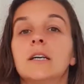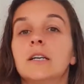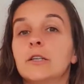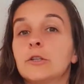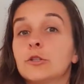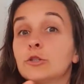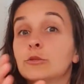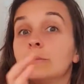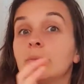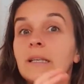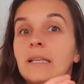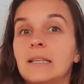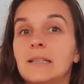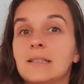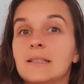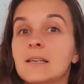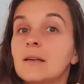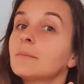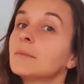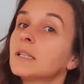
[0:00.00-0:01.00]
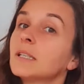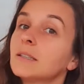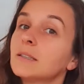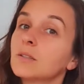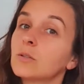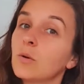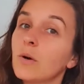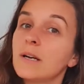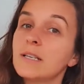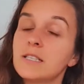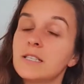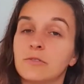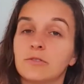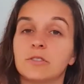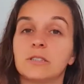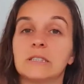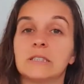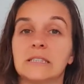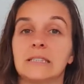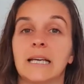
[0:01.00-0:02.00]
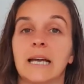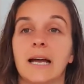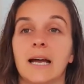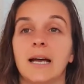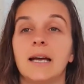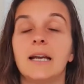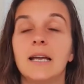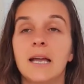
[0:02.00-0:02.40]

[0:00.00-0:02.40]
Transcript: could mean something quite differently now.